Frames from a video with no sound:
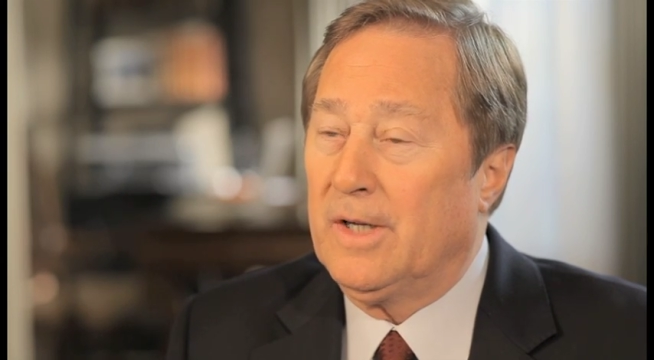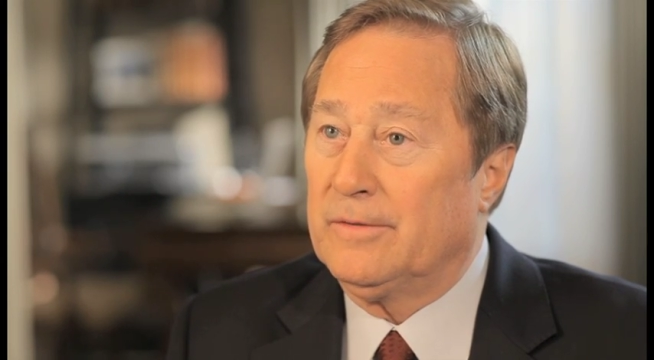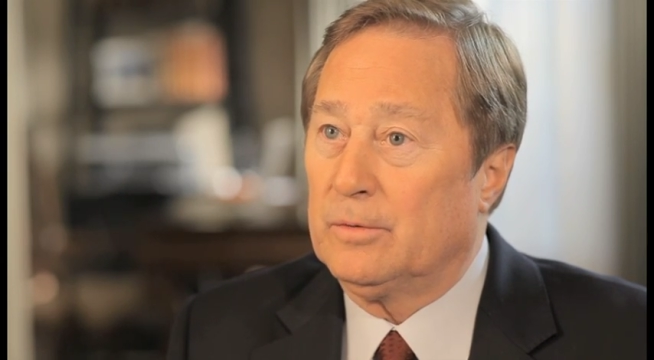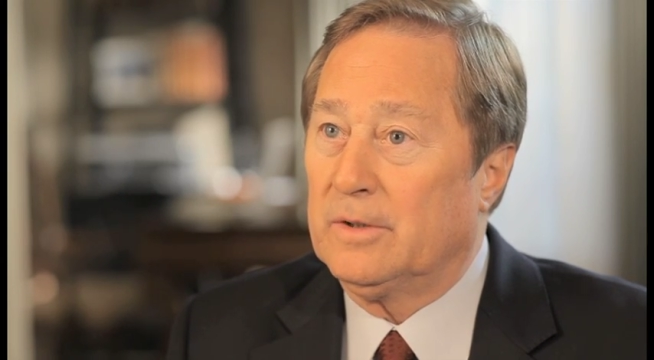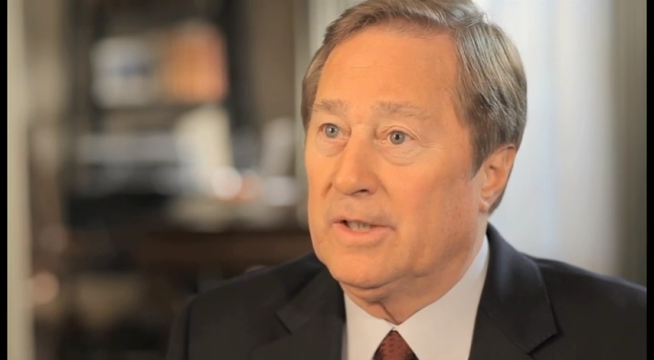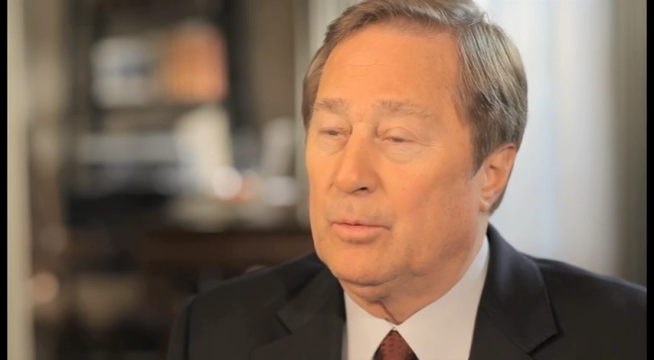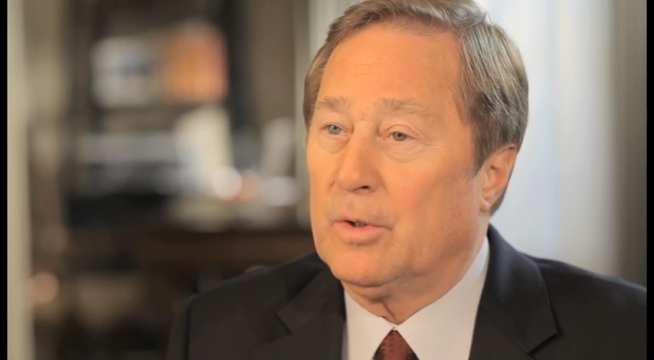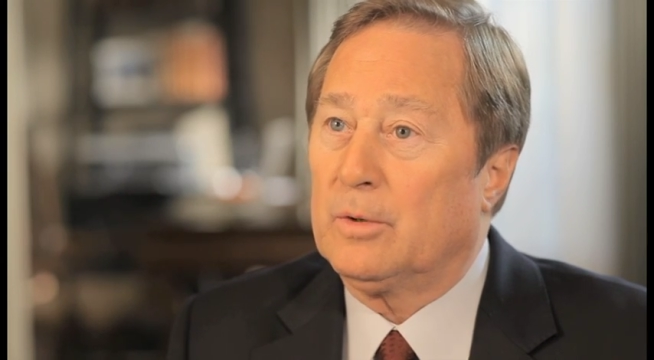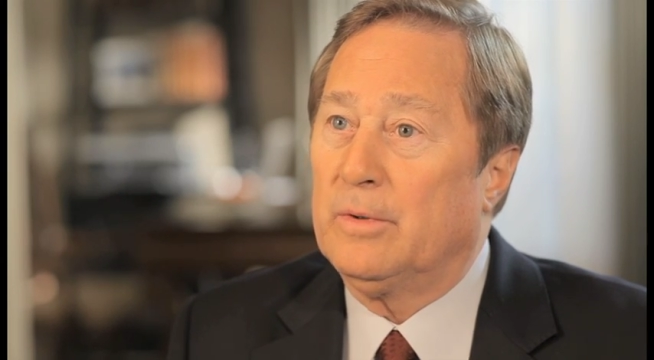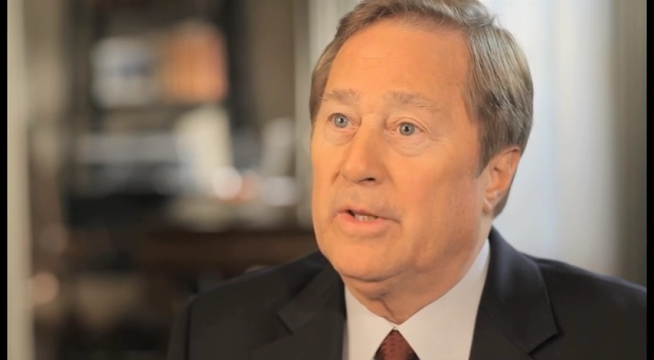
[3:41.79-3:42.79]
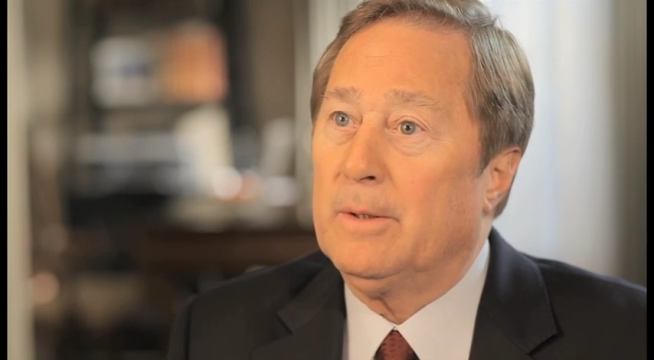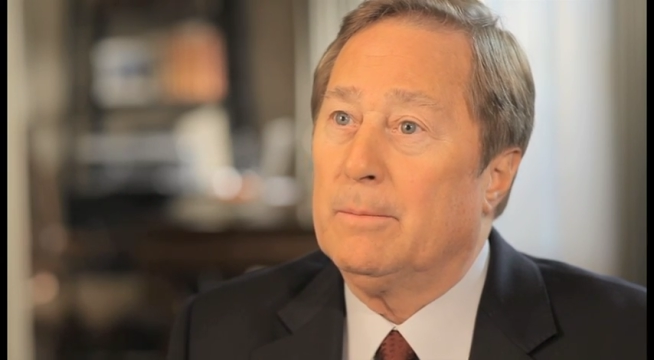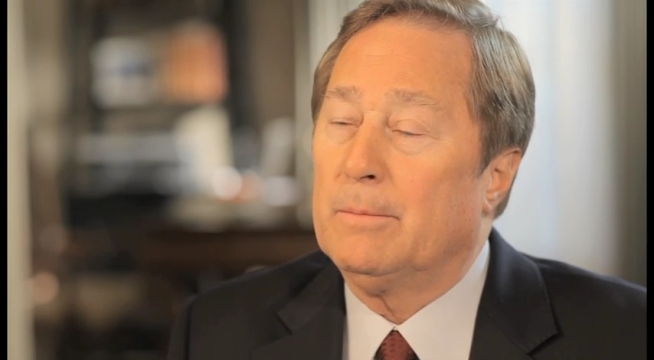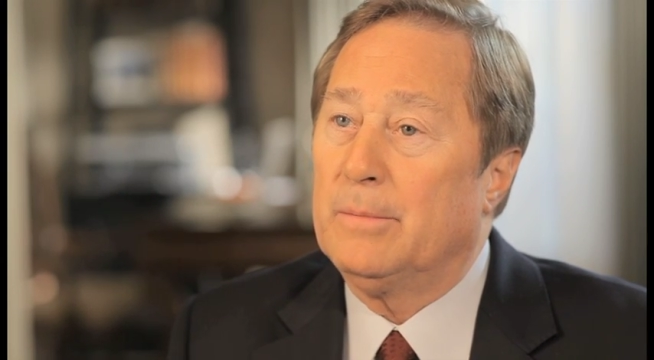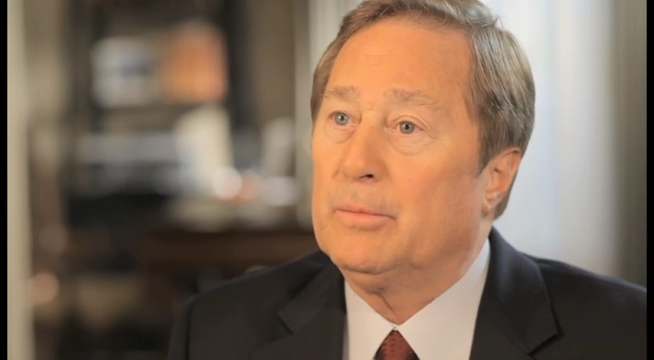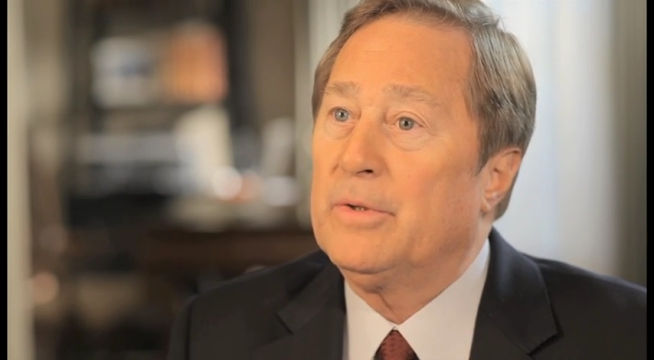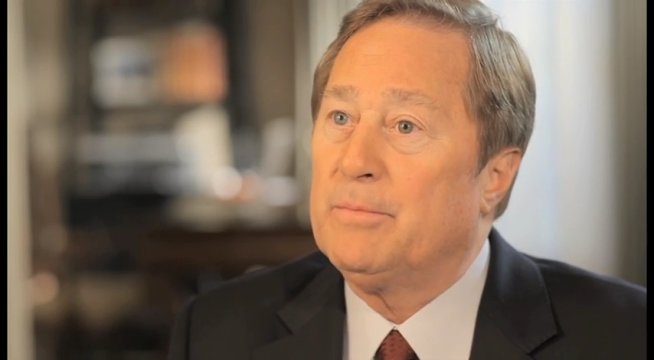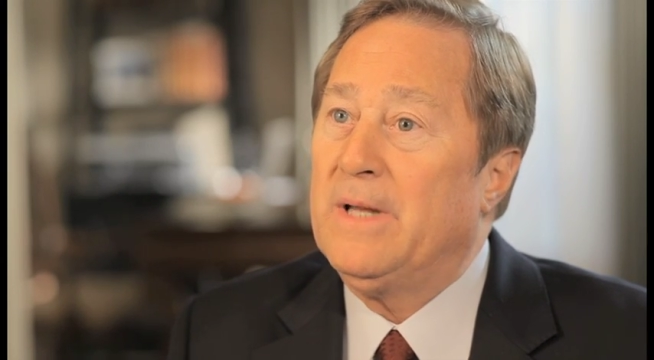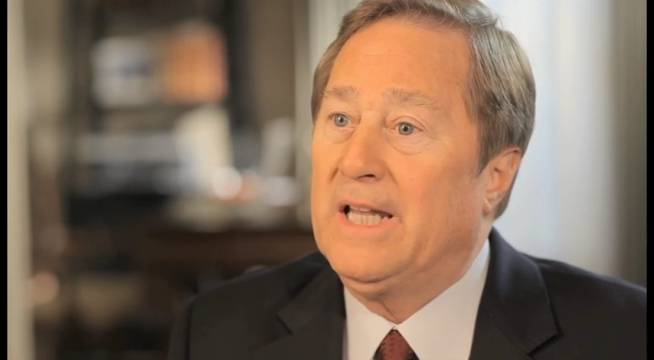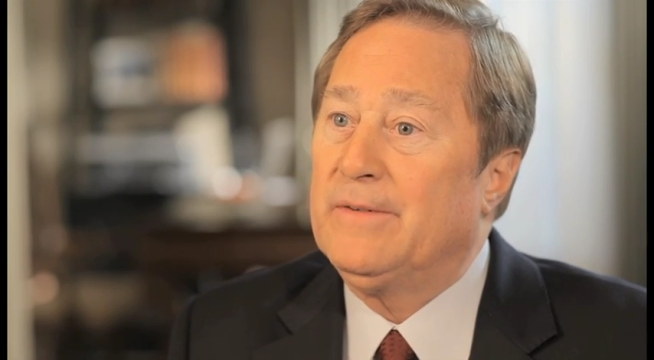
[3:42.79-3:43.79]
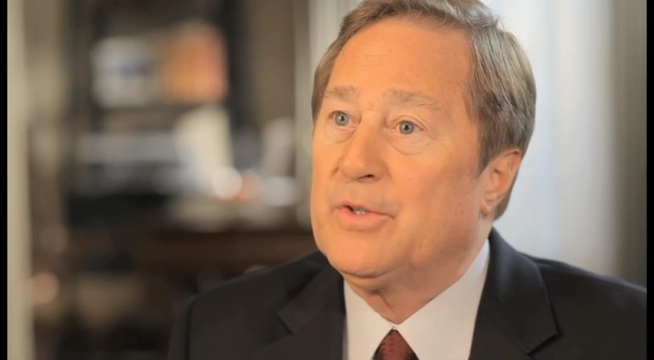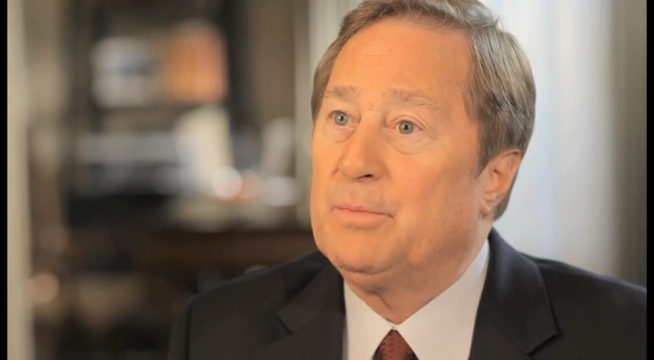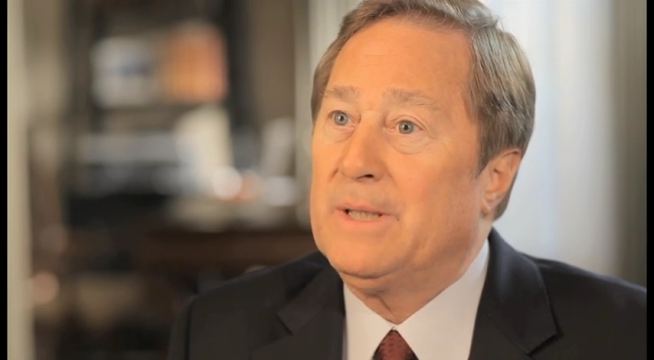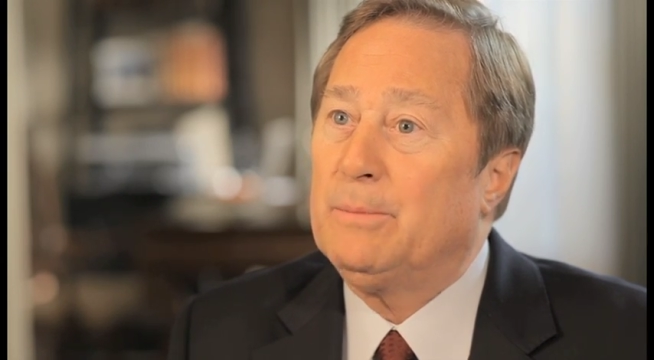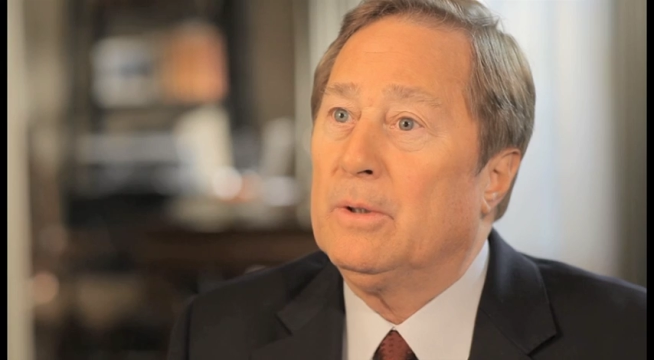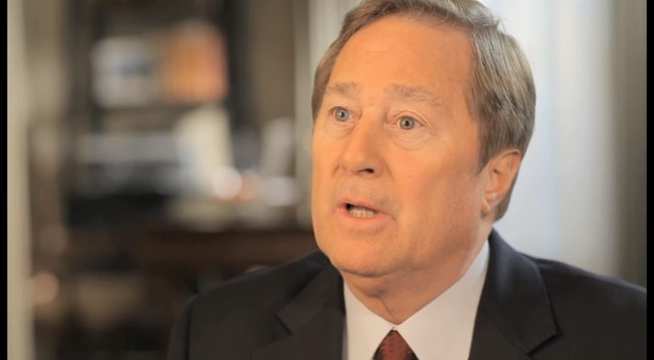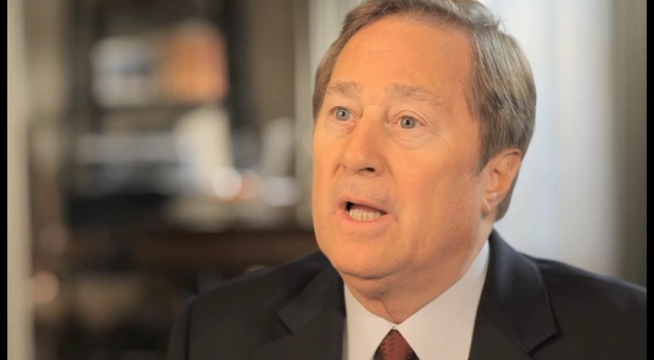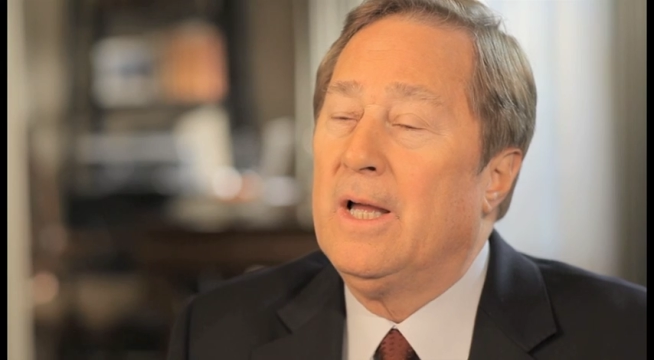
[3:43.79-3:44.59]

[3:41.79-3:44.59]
I haven't really worked with him, but with many of his people.